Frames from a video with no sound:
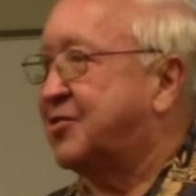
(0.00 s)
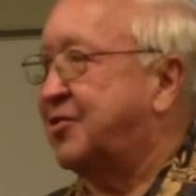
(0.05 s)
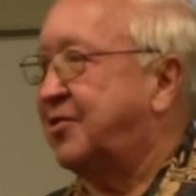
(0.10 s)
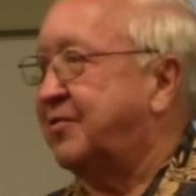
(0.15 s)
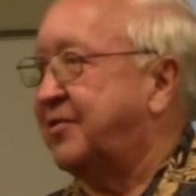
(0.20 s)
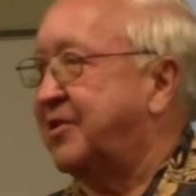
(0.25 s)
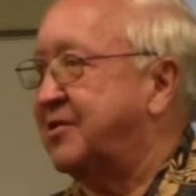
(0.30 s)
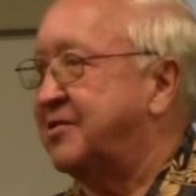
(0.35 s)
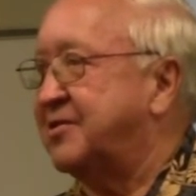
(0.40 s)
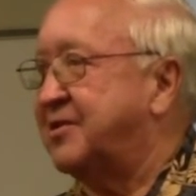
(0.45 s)
So
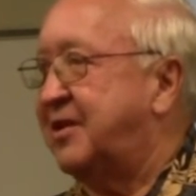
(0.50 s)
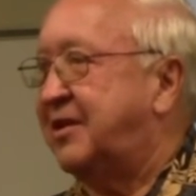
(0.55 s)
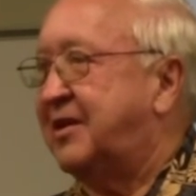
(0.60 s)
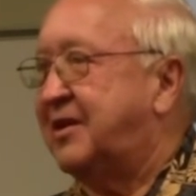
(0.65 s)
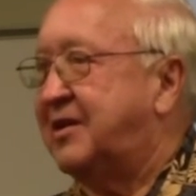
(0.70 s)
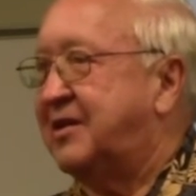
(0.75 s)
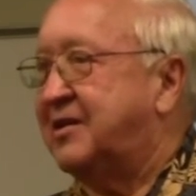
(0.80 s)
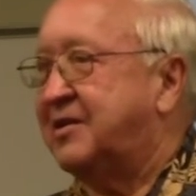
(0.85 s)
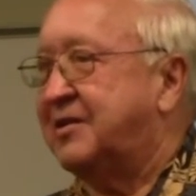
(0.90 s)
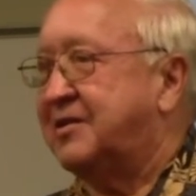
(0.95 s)
the
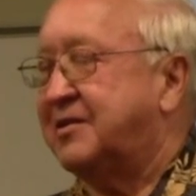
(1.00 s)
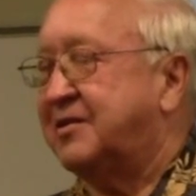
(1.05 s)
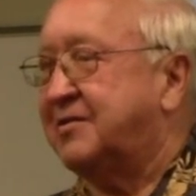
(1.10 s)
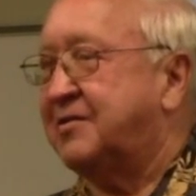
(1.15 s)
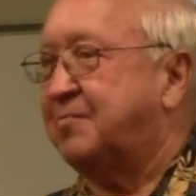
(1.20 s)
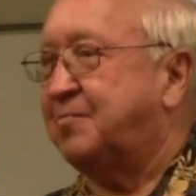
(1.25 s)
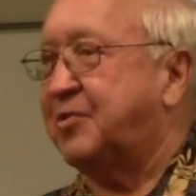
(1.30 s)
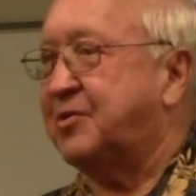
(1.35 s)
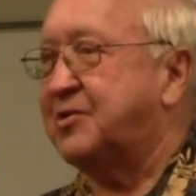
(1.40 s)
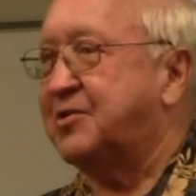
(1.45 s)

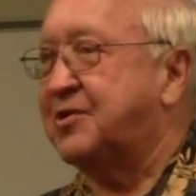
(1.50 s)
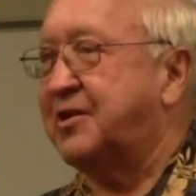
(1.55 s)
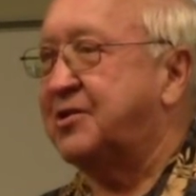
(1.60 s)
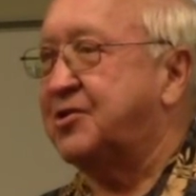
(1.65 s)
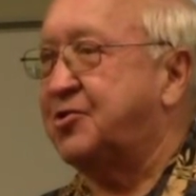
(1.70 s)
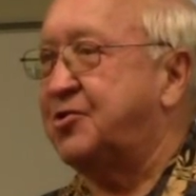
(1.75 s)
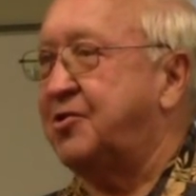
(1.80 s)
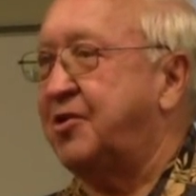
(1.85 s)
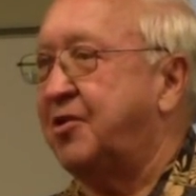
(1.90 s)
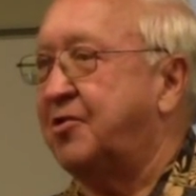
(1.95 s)

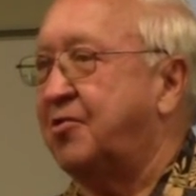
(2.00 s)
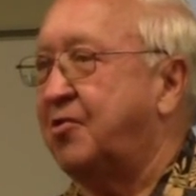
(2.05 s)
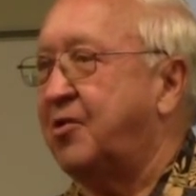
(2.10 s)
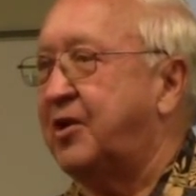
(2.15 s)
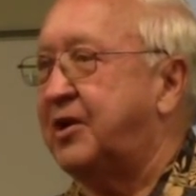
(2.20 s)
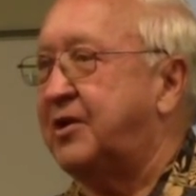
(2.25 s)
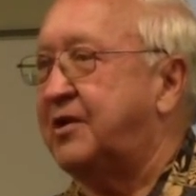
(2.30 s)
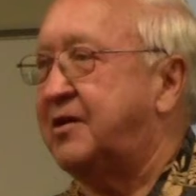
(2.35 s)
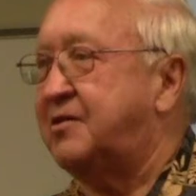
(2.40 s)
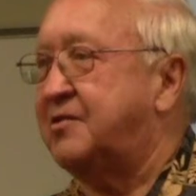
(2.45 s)
position your
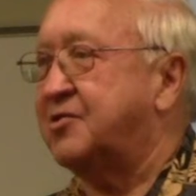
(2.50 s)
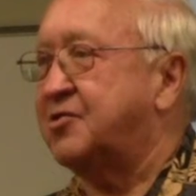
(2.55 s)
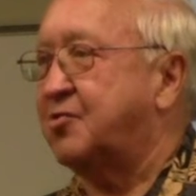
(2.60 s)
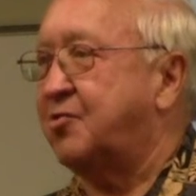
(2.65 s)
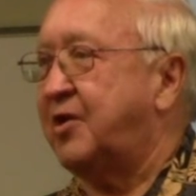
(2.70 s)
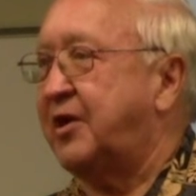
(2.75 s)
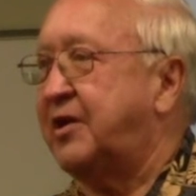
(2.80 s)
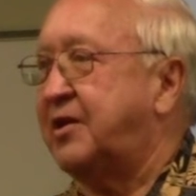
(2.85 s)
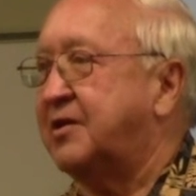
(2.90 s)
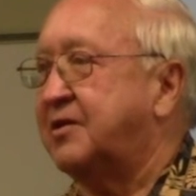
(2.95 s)
greenhouse
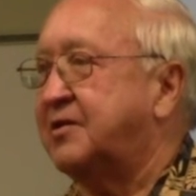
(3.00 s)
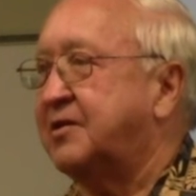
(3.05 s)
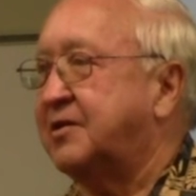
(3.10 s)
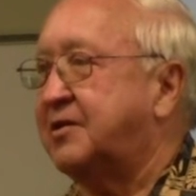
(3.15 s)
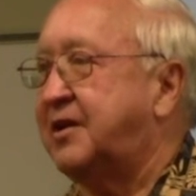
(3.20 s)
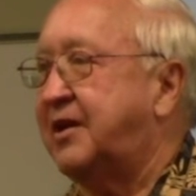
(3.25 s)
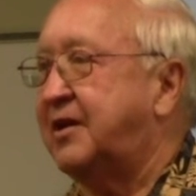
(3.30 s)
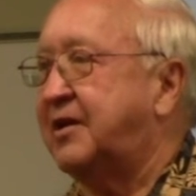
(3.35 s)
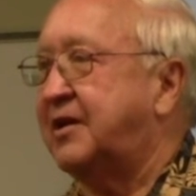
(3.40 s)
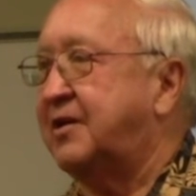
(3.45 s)
right to
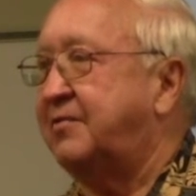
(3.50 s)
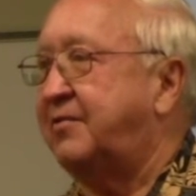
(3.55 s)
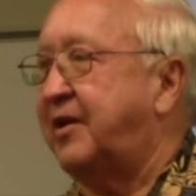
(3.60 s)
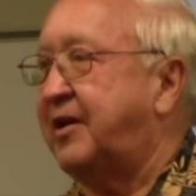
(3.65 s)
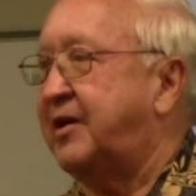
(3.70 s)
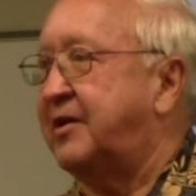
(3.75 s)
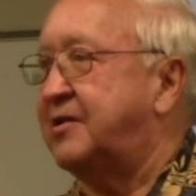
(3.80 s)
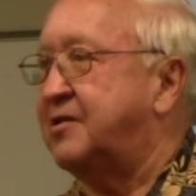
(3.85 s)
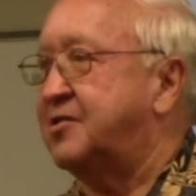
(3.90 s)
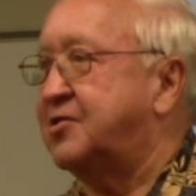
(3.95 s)
take
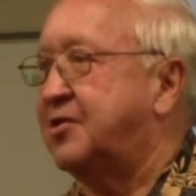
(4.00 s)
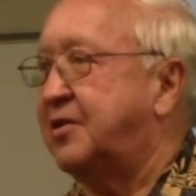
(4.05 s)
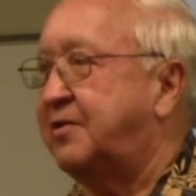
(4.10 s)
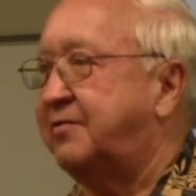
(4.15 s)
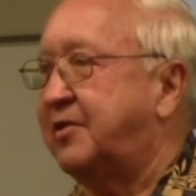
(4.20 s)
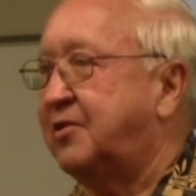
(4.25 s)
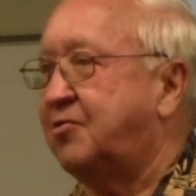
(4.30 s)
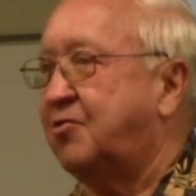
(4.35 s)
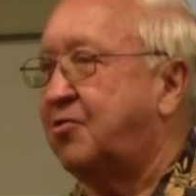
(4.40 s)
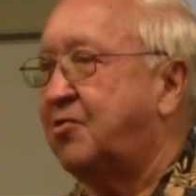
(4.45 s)
advantage
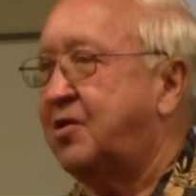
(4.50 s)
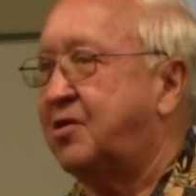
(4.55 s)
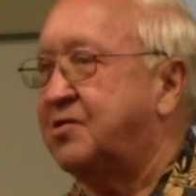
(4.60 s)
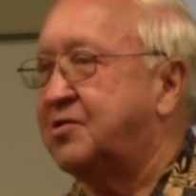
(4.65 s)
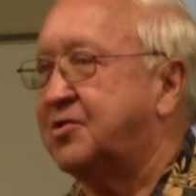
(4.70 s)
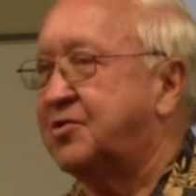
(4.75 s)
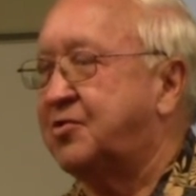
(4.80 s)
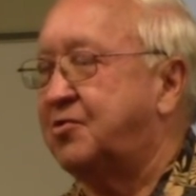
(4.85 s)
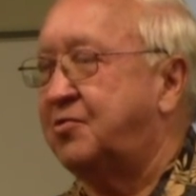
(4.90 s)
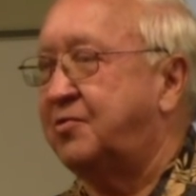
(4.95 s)
of a
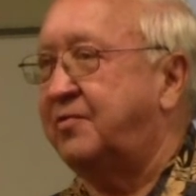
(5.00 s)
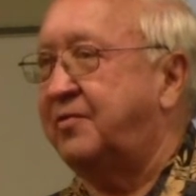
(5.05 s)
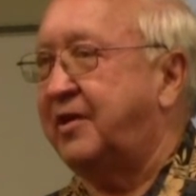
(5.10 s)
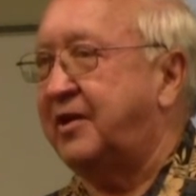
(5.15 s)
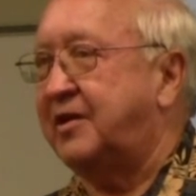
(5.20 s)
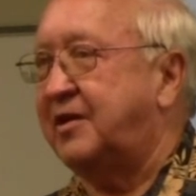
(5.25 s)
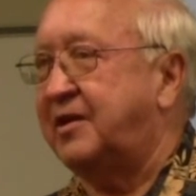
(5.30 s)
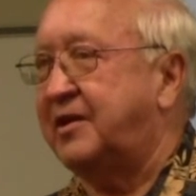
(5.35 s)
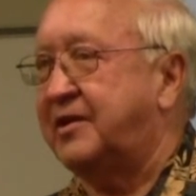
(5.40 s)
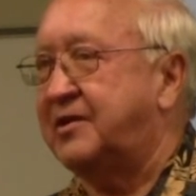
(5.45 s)
cross-through
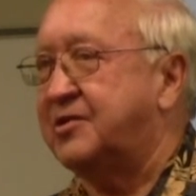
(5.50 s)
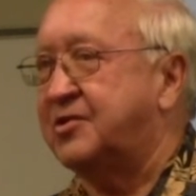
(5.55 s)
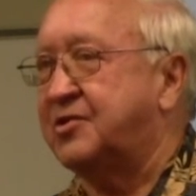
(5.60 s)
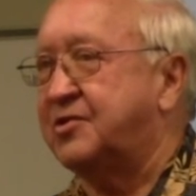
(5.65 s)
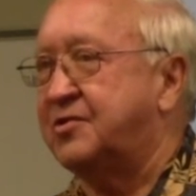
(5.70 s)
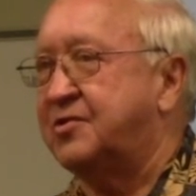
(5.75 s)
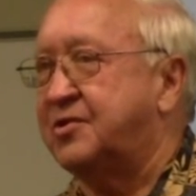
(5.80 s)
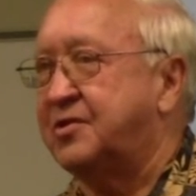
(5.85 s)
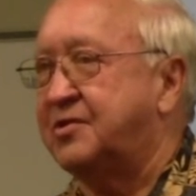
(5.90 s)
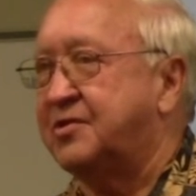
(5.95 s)

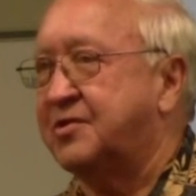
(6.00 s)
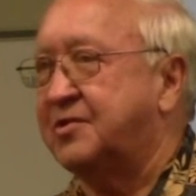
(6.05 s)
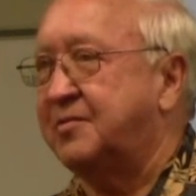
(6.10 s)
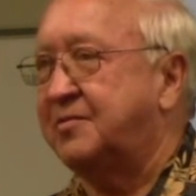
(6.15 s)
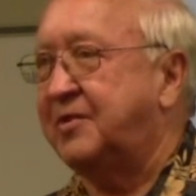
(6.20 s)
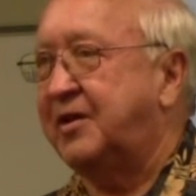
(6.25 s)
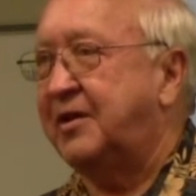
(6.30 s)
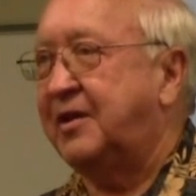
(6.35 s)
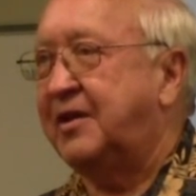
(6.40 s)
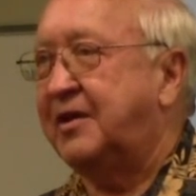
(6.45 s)
ventilation system.